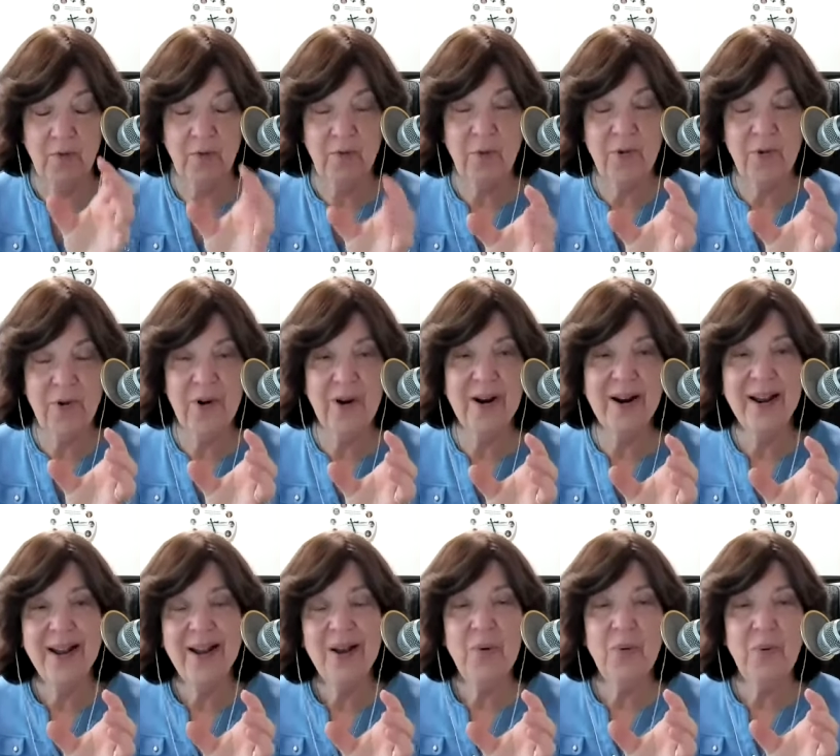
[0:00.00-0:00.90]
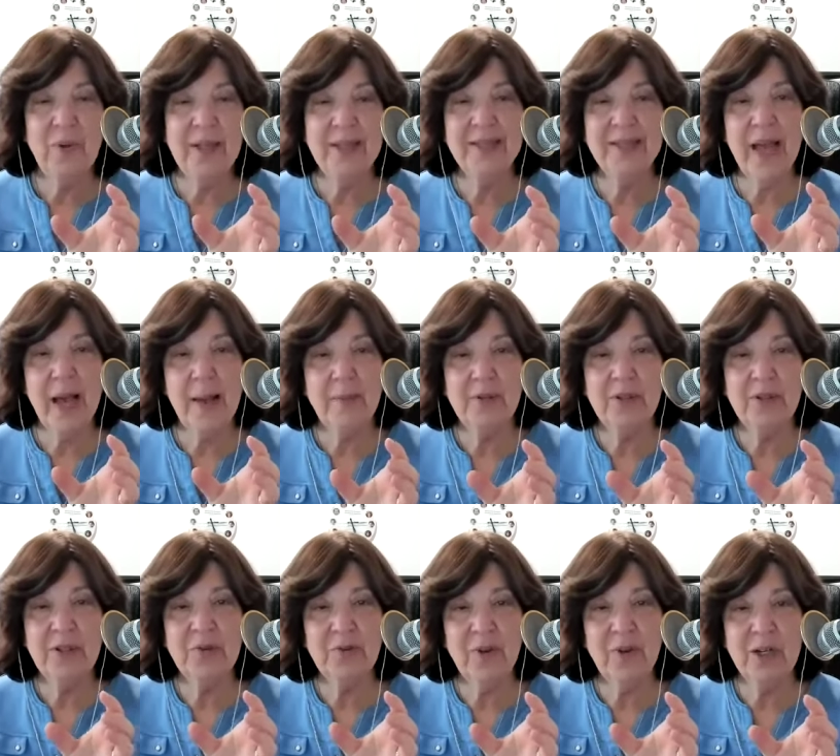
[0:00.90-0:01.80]
four will establish
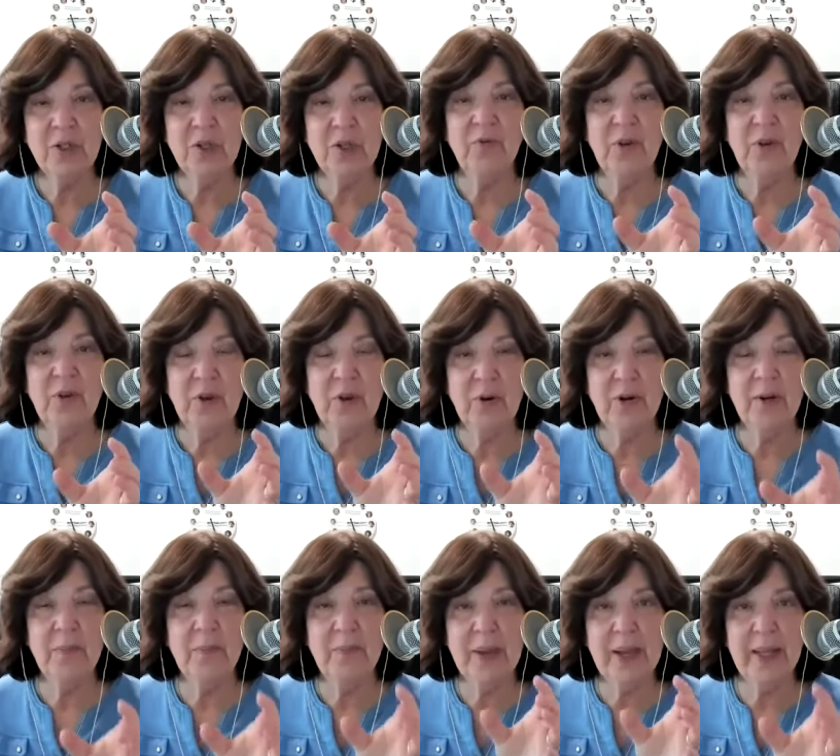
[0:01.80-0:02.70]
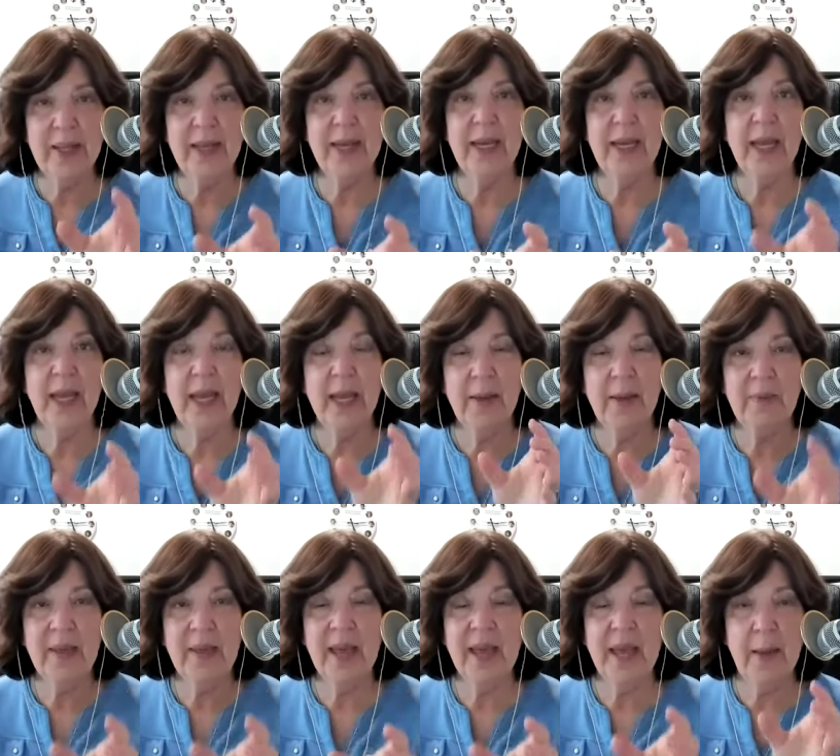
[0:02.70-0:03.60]
a structure for your compelling
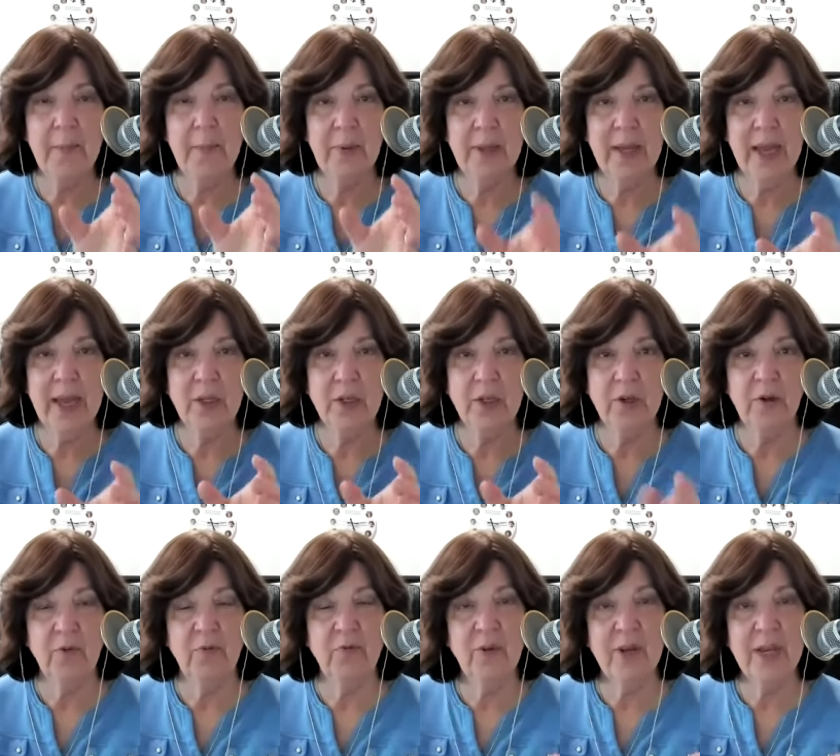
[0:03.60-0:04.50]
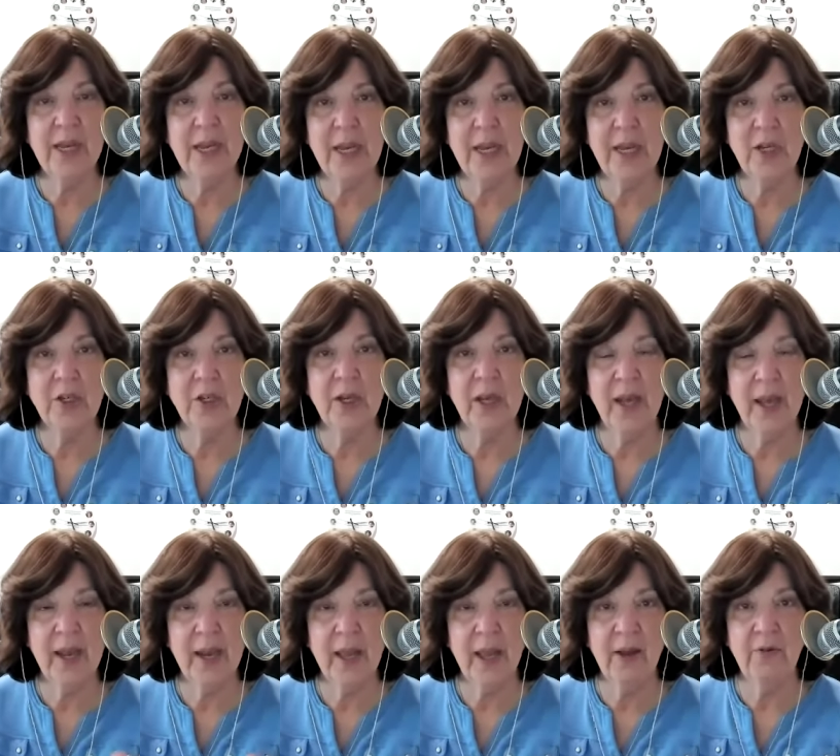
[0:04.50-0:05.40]
MBA application for each
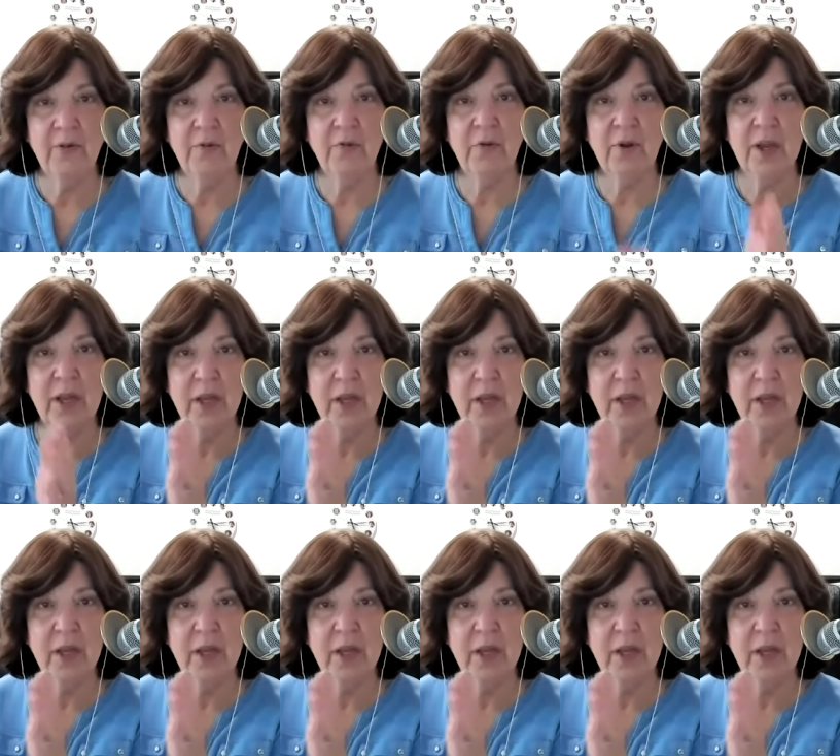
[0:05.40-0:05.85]
and every